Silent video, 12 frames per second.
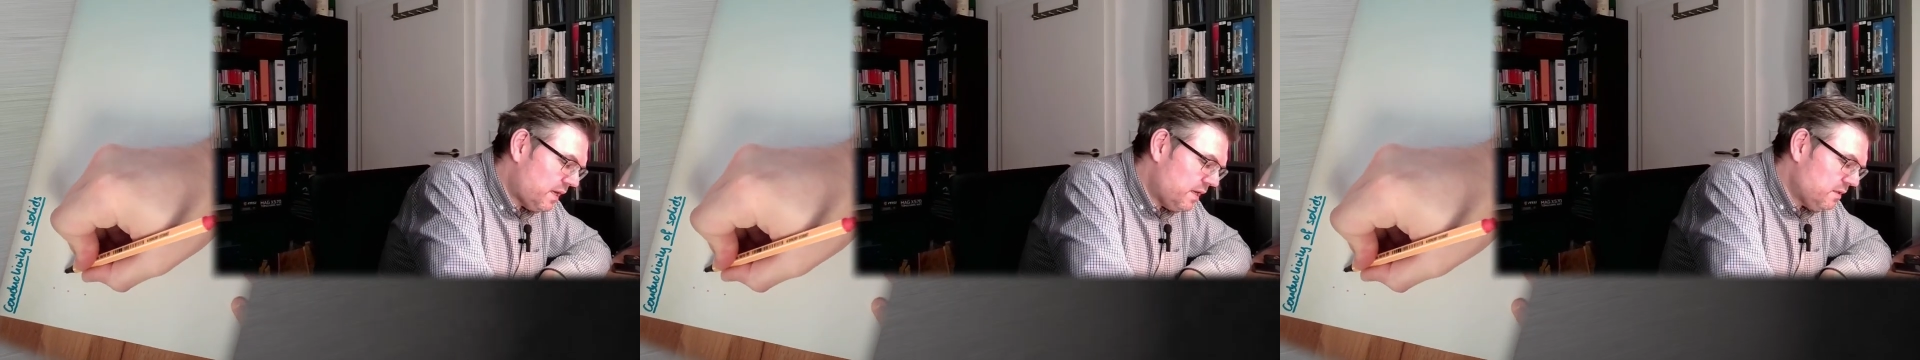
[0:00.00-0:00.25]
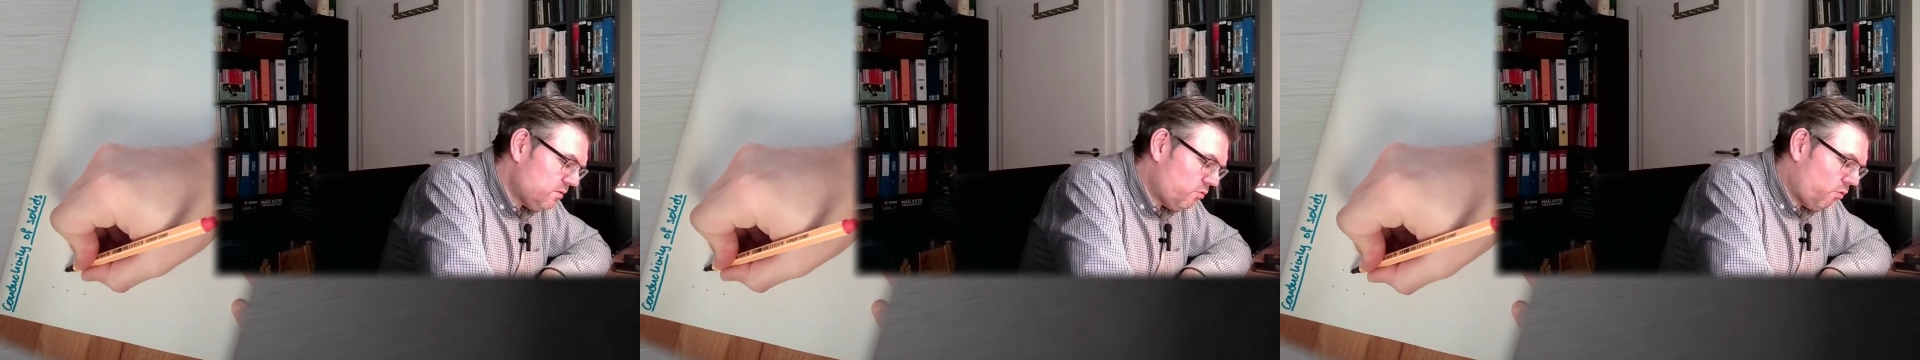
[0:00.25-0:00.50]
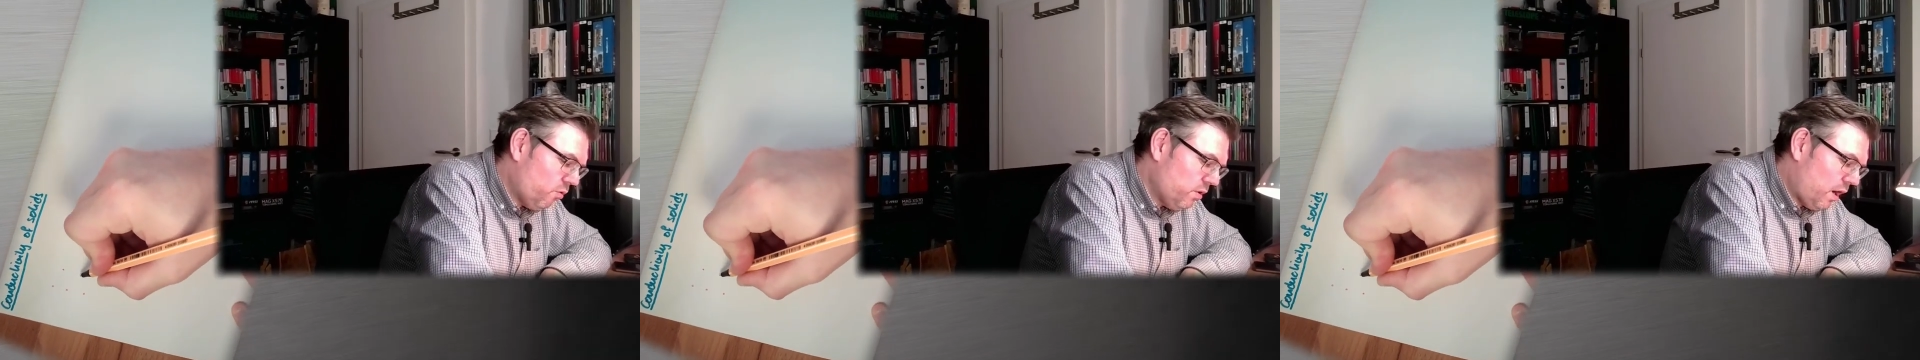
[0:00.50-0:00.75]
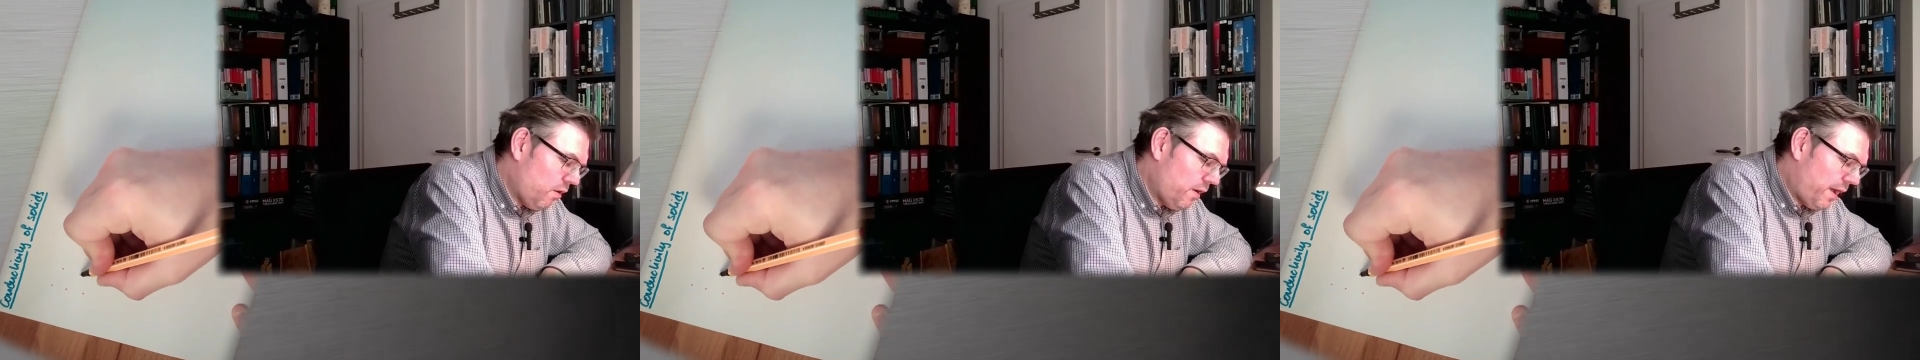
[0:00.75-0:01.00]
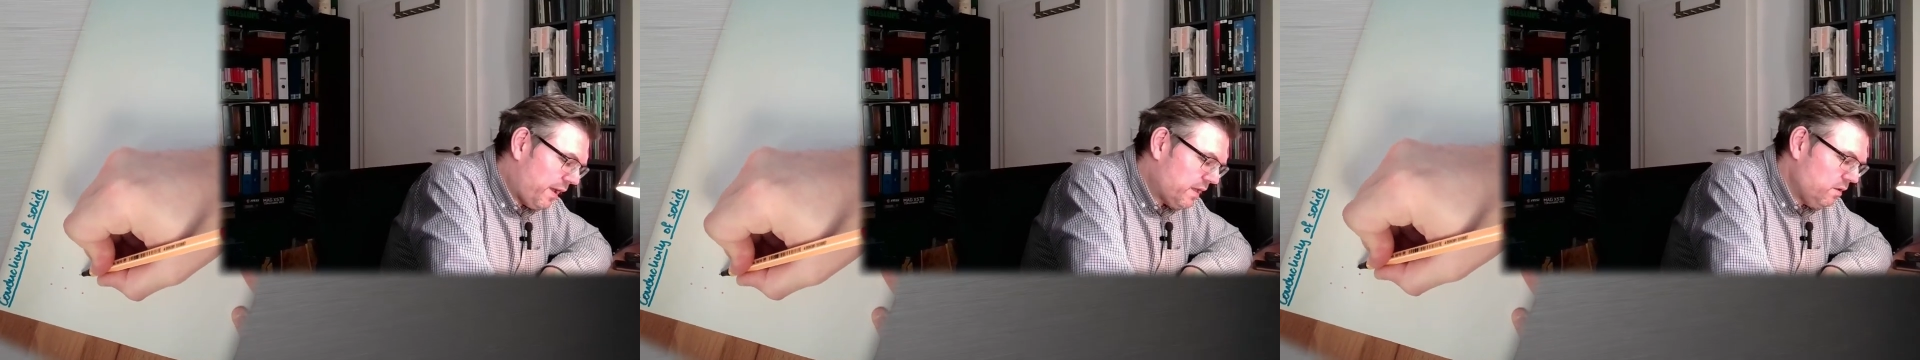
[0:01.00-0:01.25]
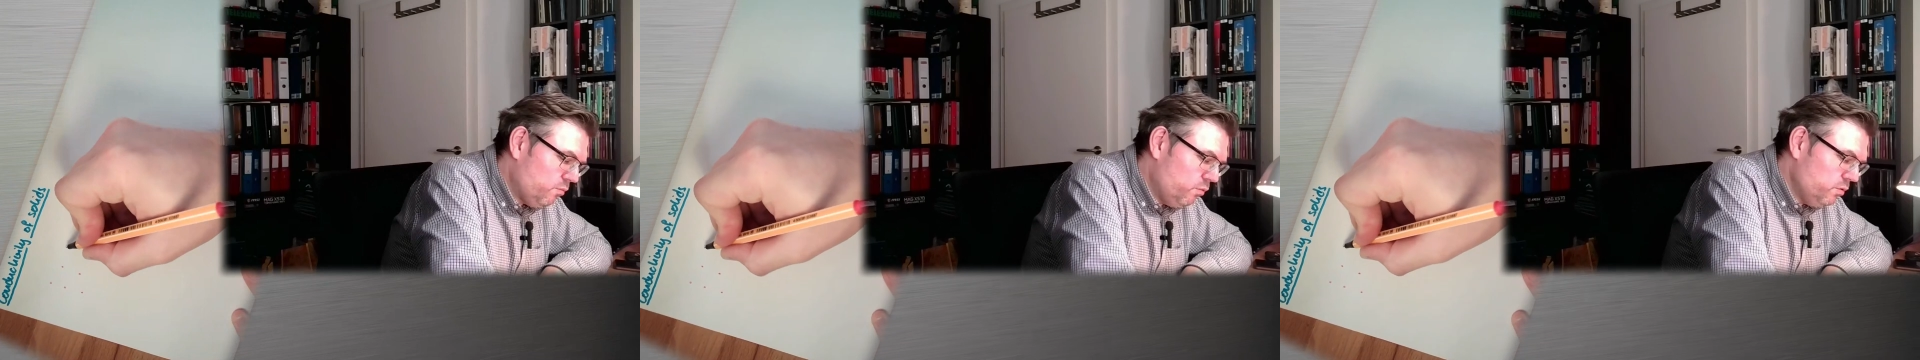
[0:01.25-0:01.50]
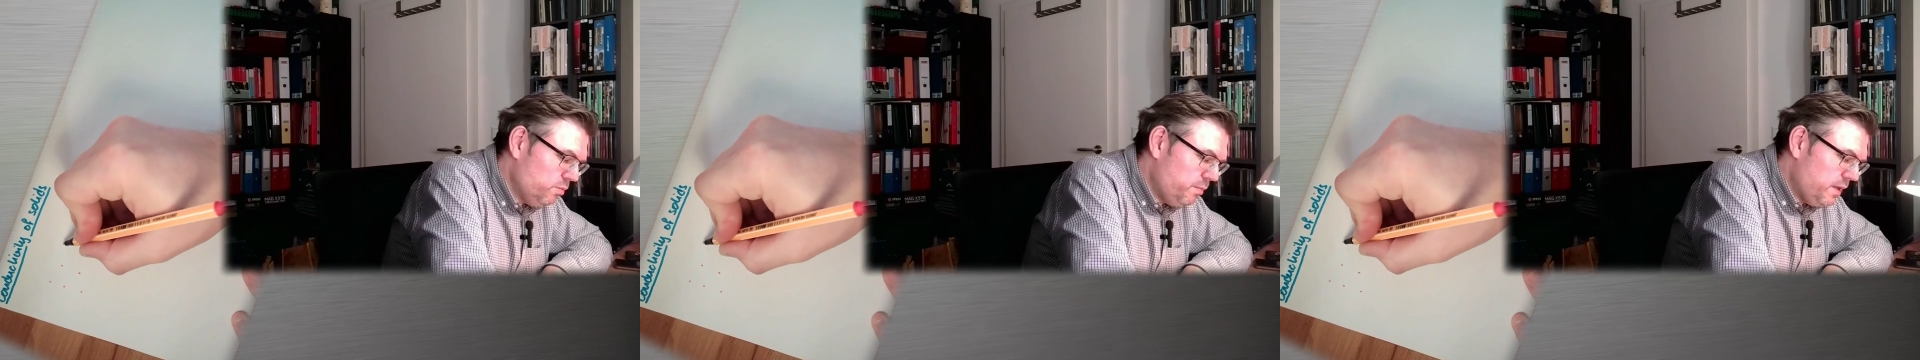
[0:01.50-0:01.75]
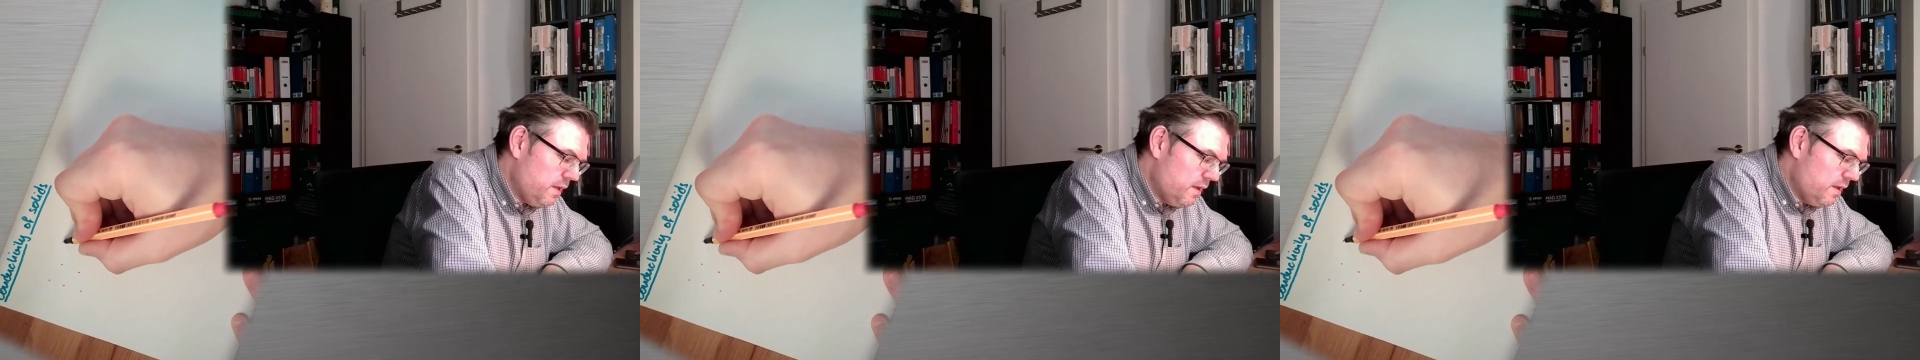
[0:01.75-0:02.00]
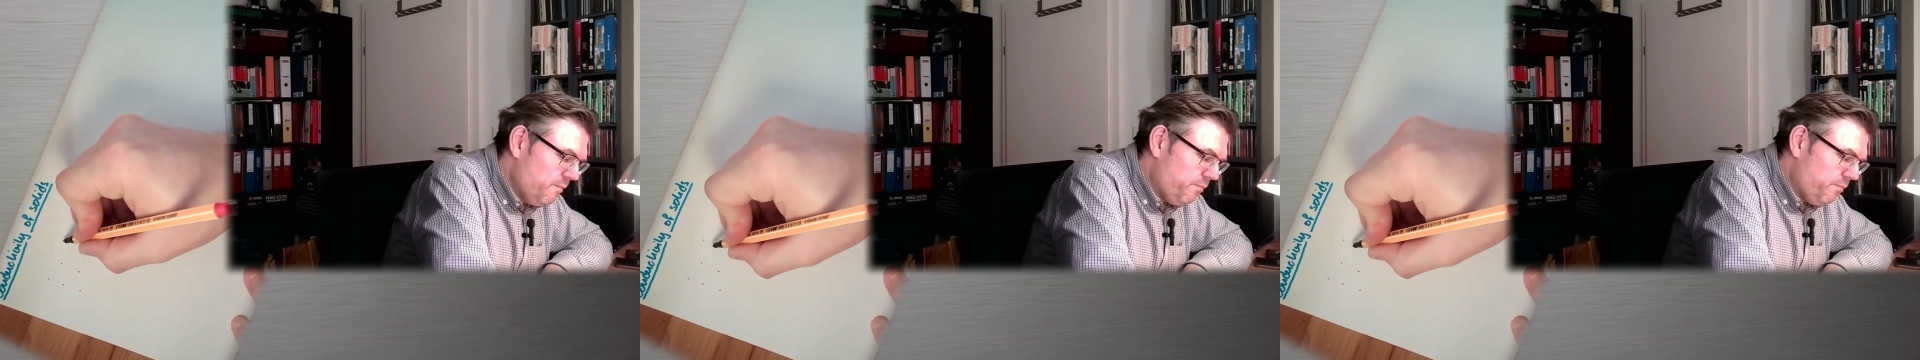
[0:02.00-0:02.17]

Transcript: I draw now like it would be